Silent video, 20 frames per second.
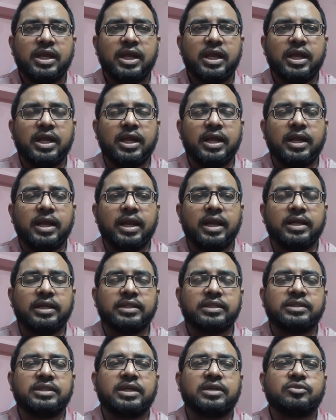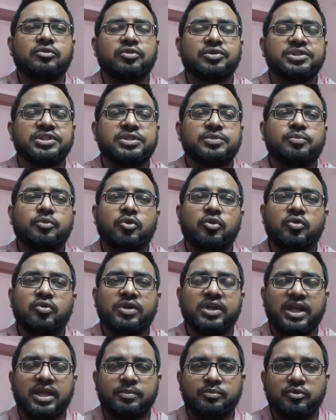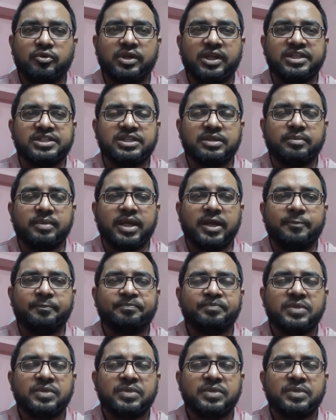and that causes prolonged hypoglycemia.